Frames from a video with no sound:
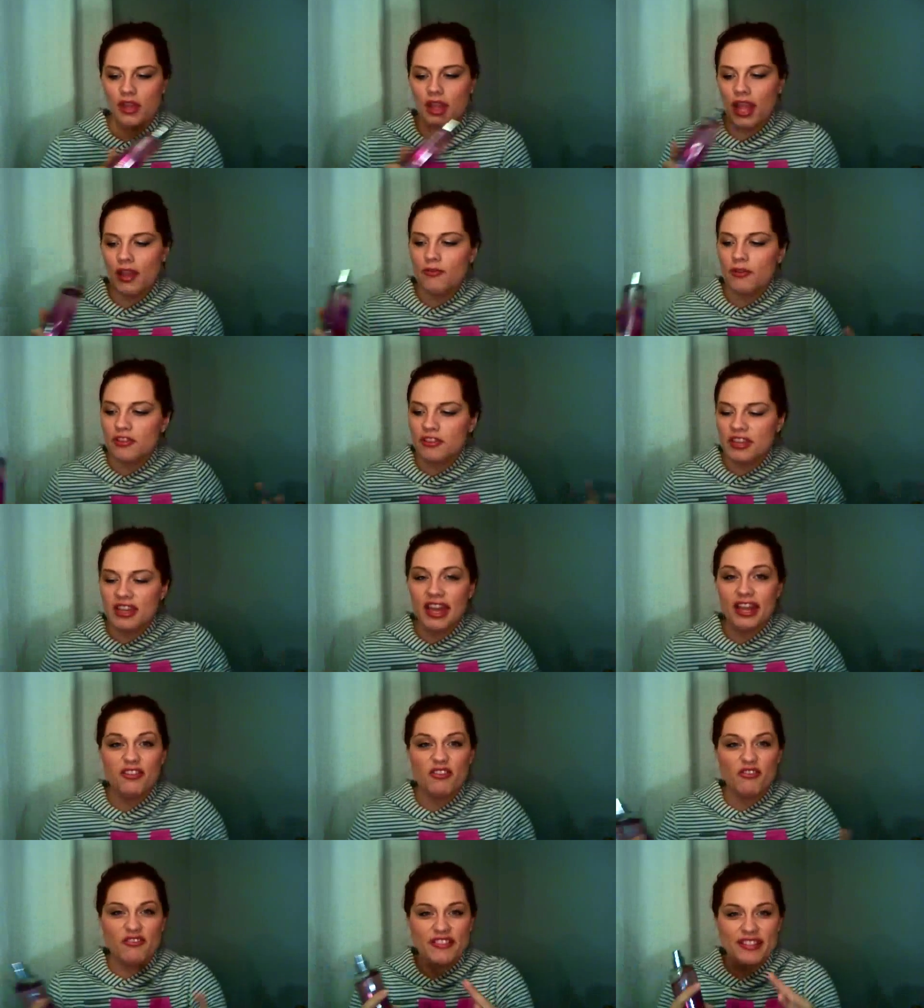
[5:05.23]
everything
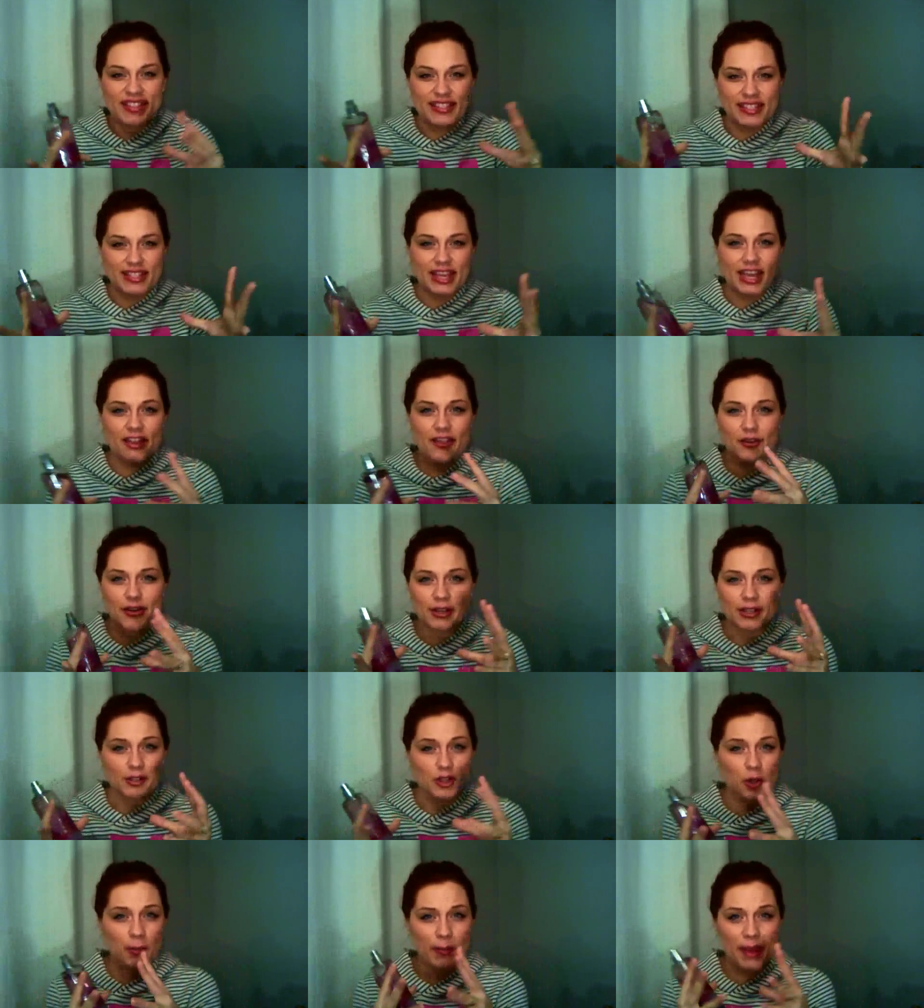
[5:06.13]
kind of fits together in
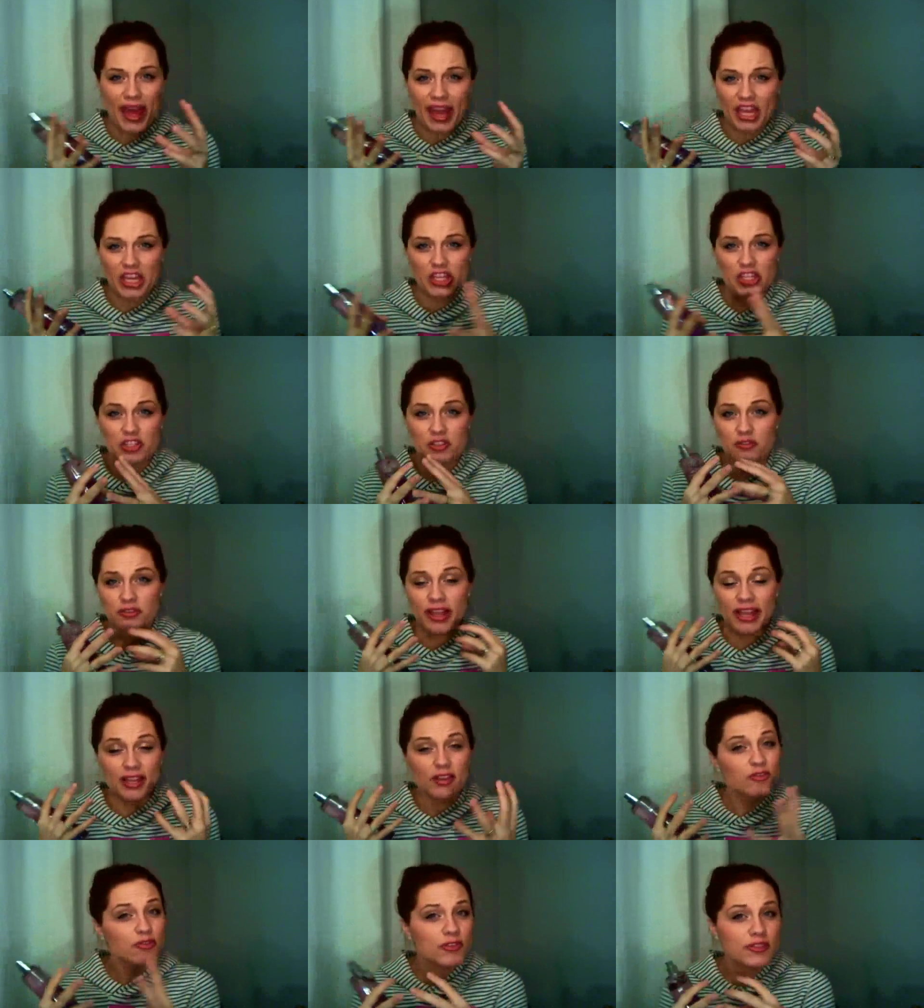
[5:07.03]
a little package of,
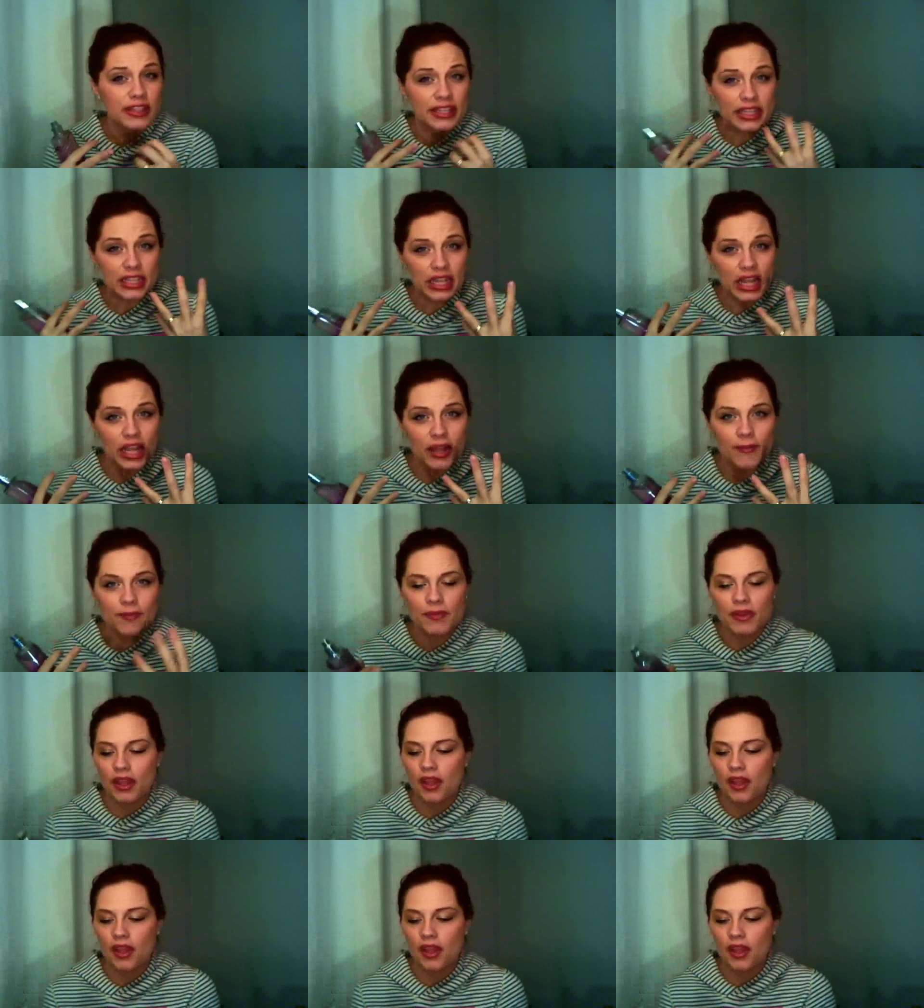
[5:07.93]
like, vanilla.